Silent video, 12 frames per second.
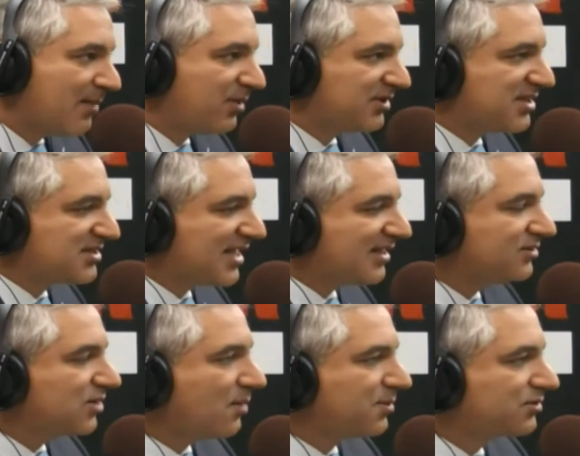But the
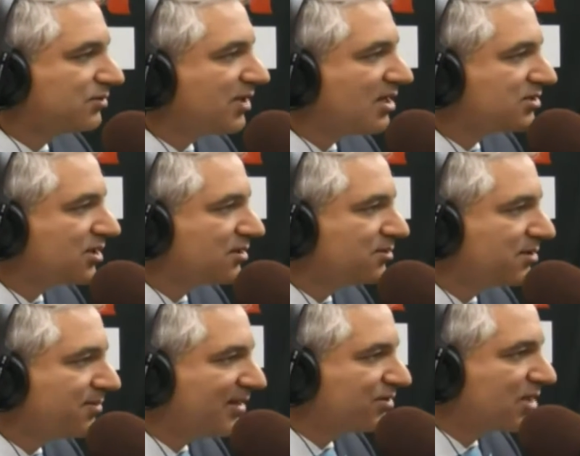second topic today is going to be
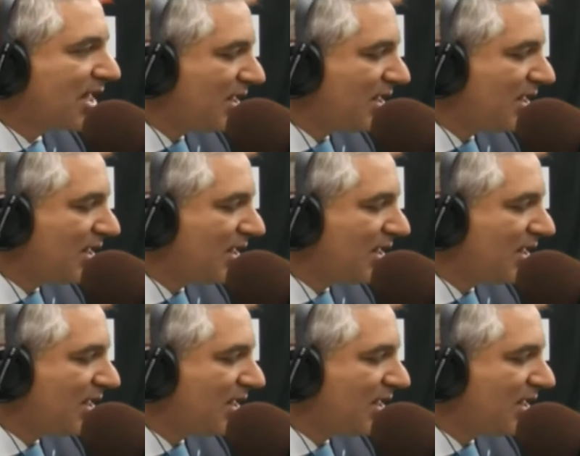about